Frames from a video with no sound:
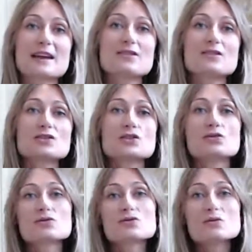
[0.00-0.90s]
And the
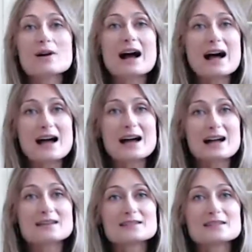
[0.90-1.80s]
two
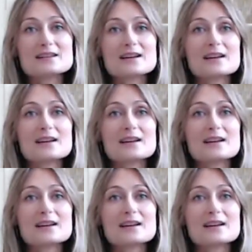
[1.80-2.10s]
aren't